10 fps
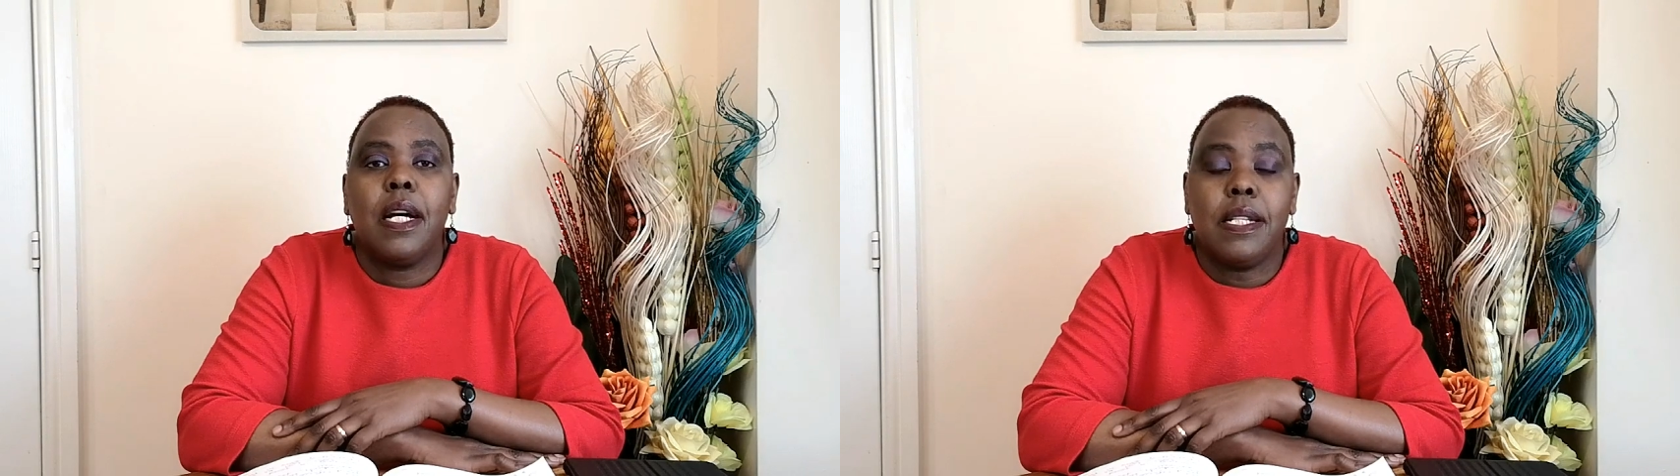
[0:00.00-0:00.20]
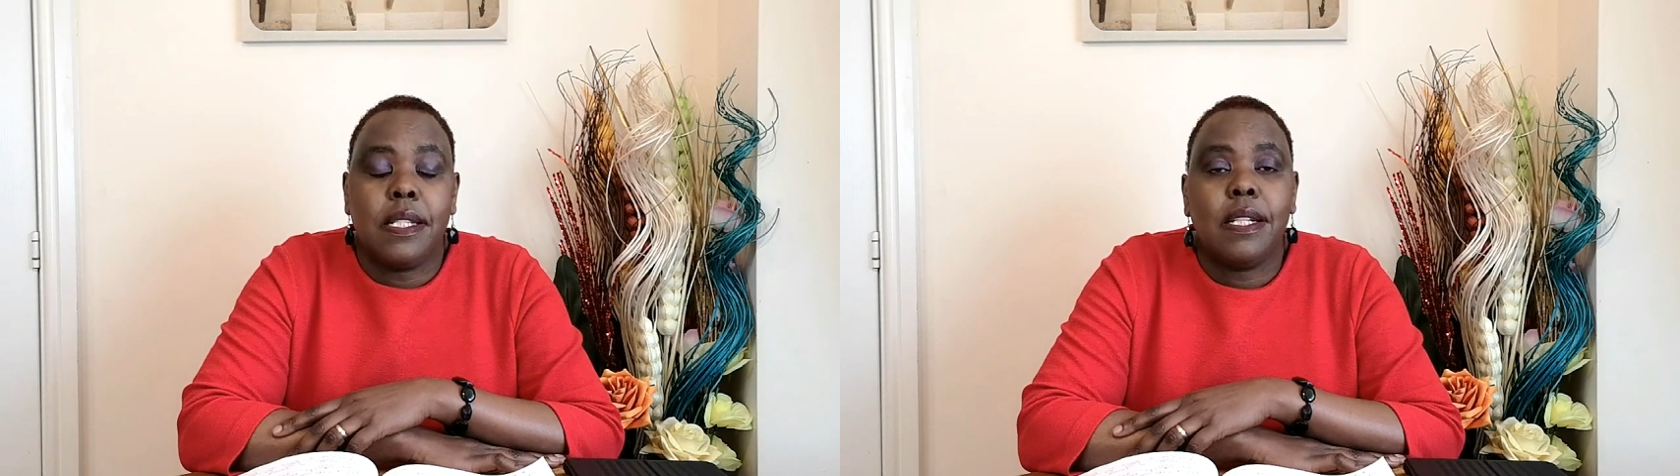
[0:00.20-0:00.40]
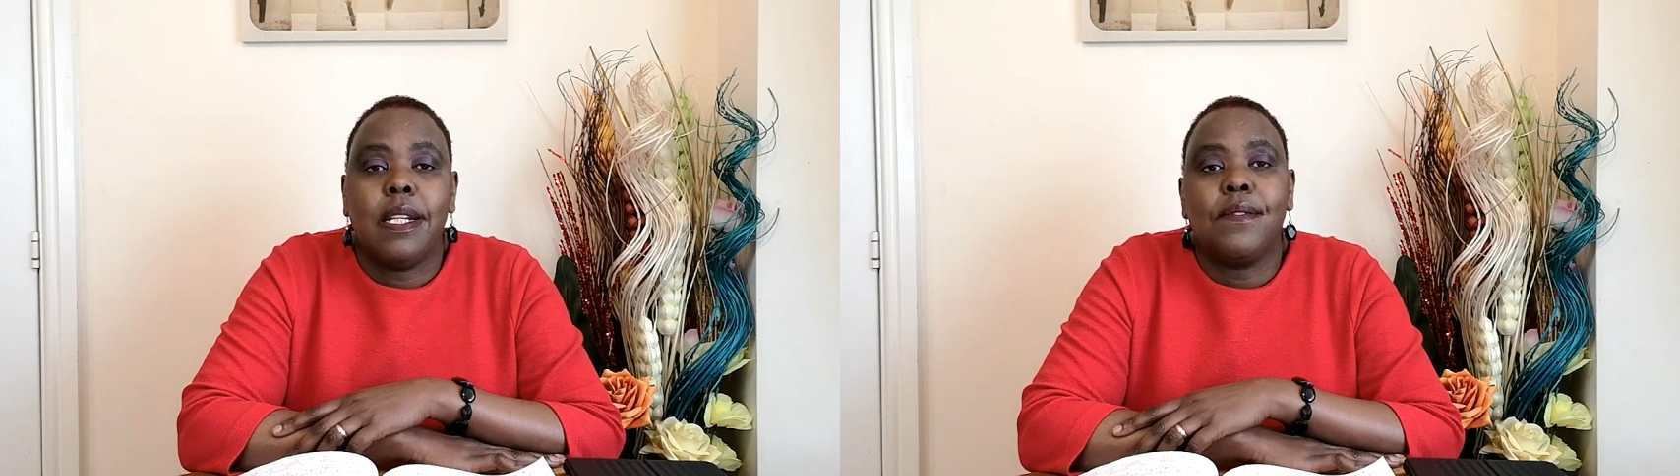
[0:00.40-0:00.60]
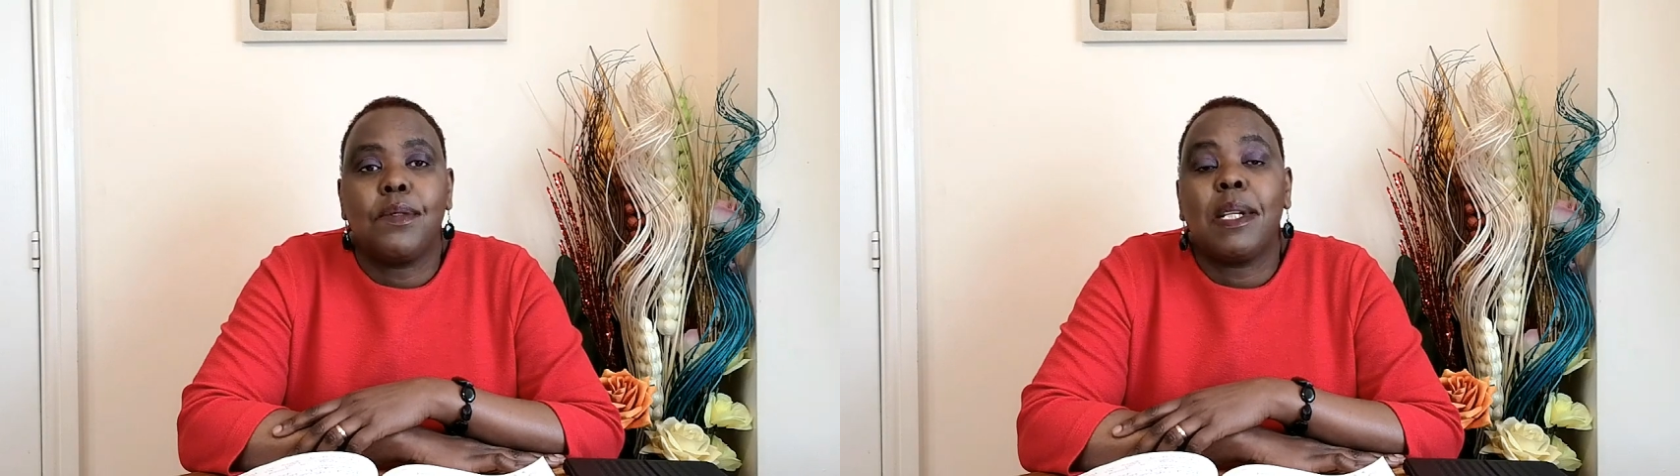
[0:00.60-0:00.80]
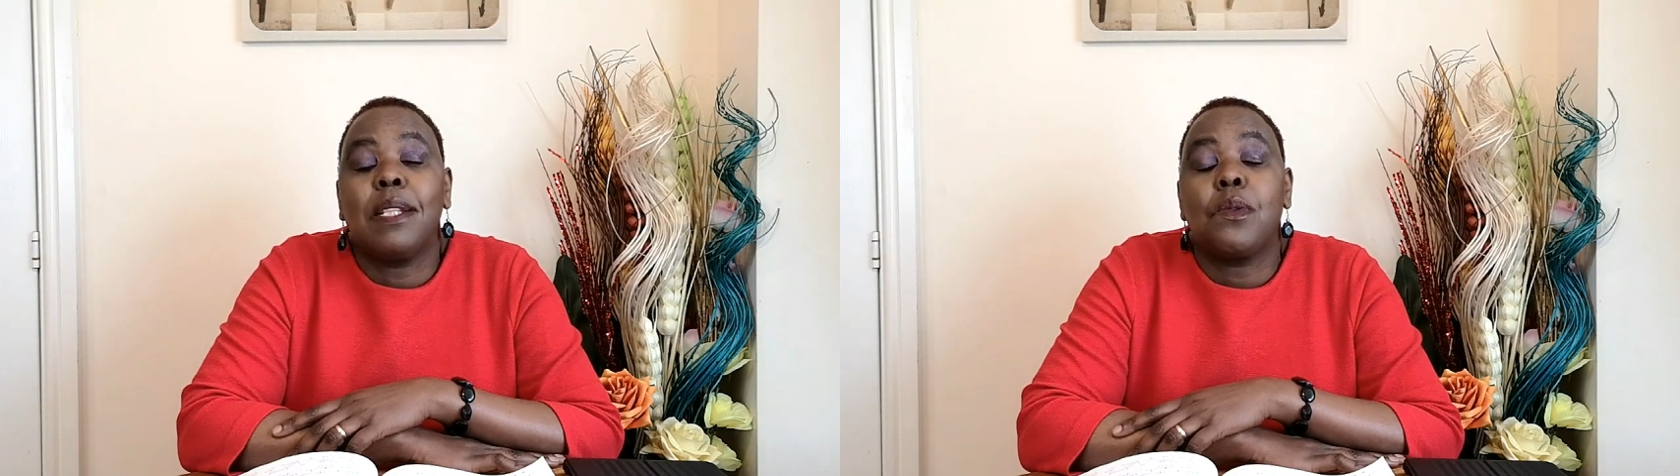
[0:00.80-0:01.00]
I said I've
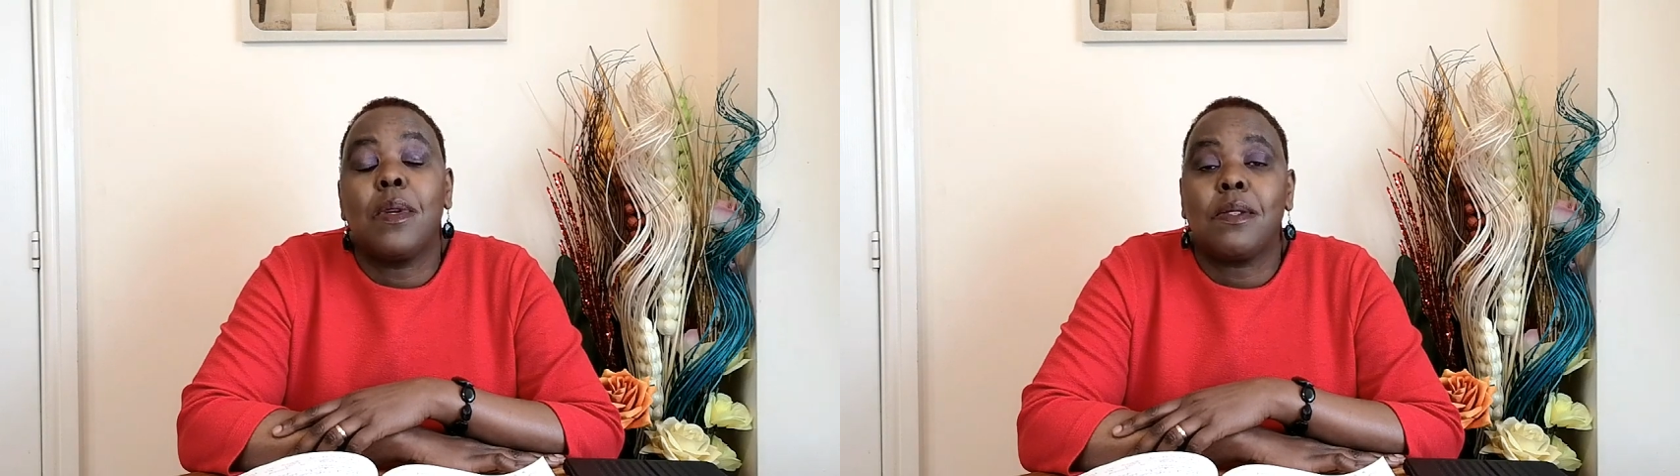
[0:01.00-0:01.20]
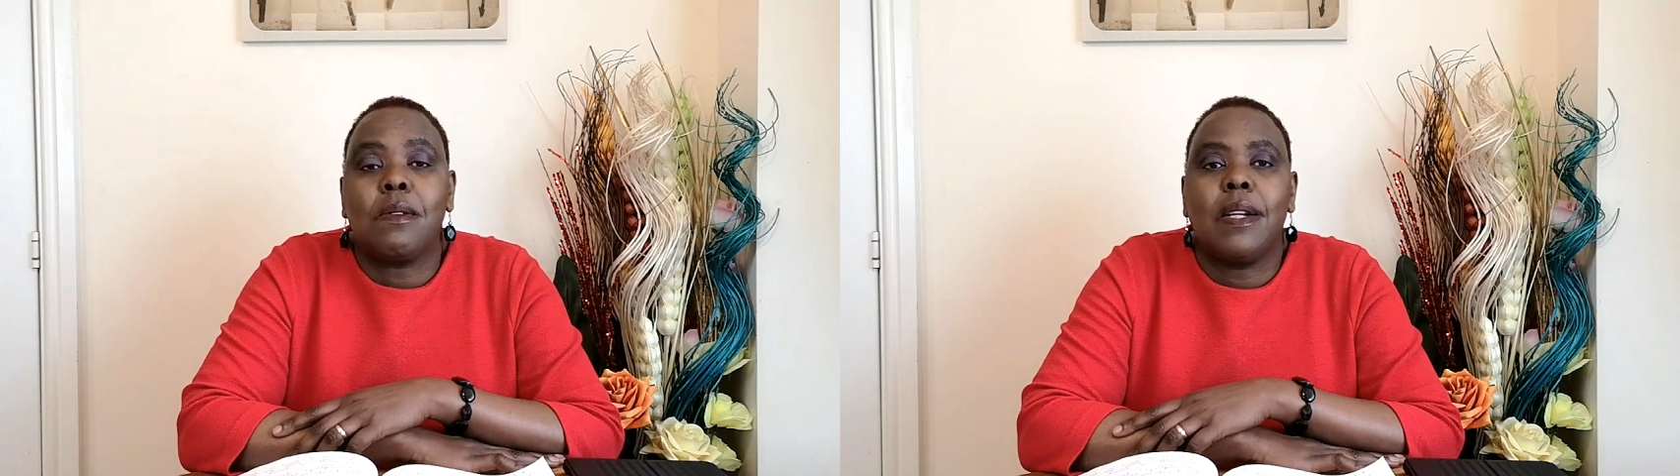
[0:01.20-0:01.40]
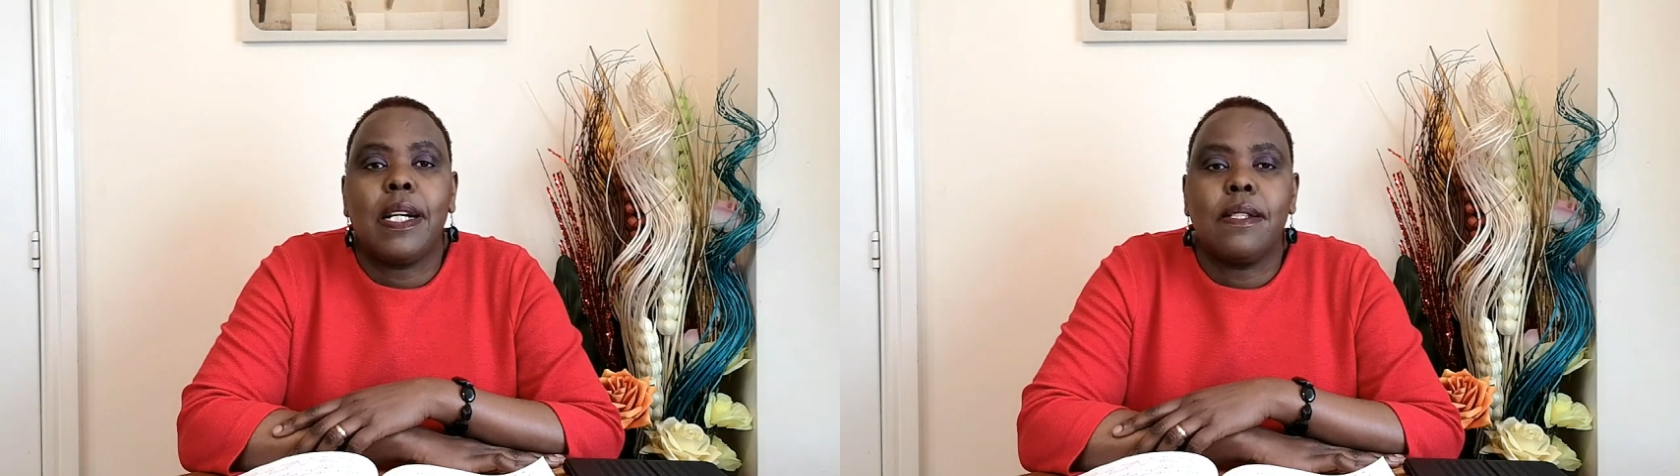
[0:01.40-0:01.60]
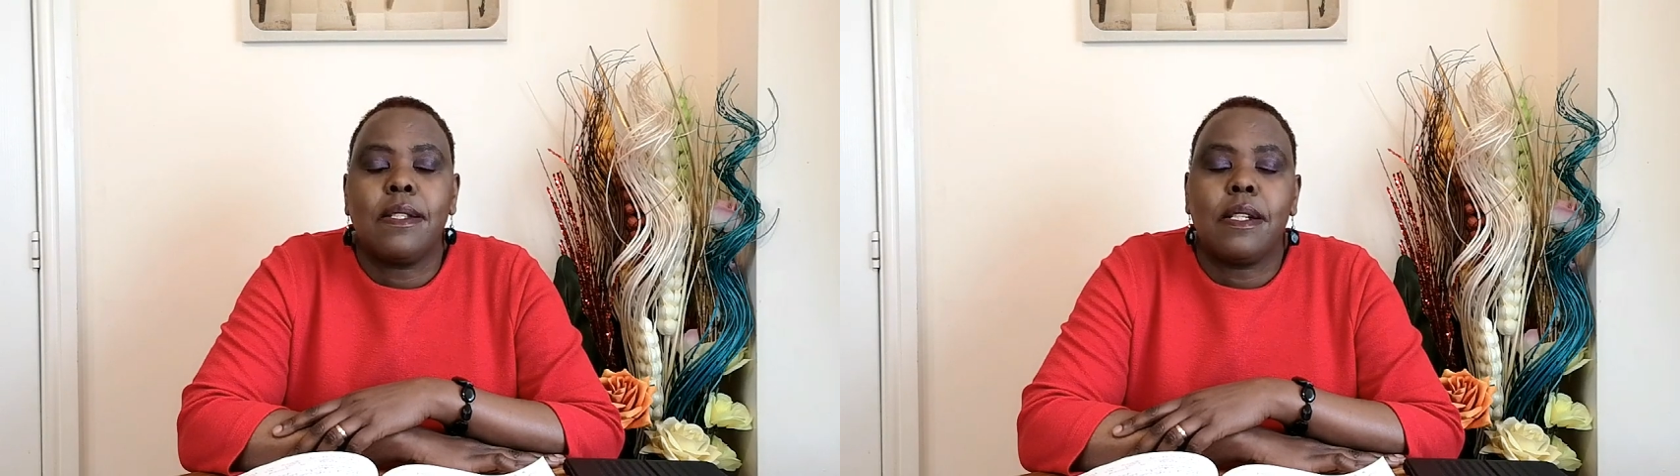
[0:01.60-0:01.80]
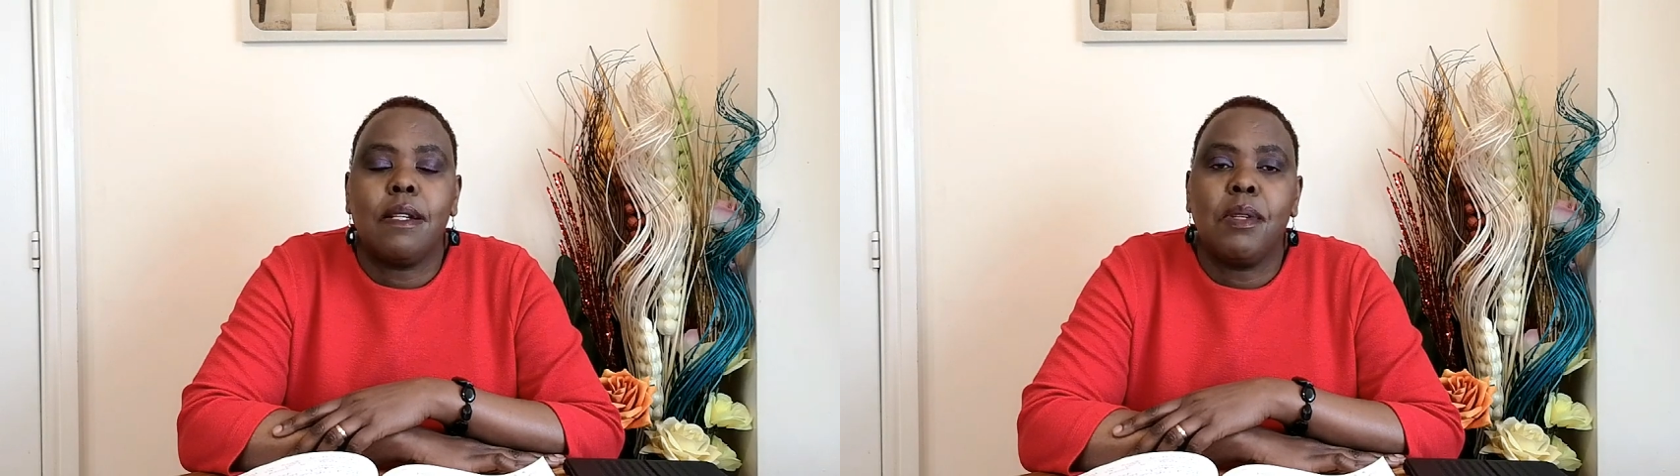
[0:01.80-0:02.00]
spoken to a school counselor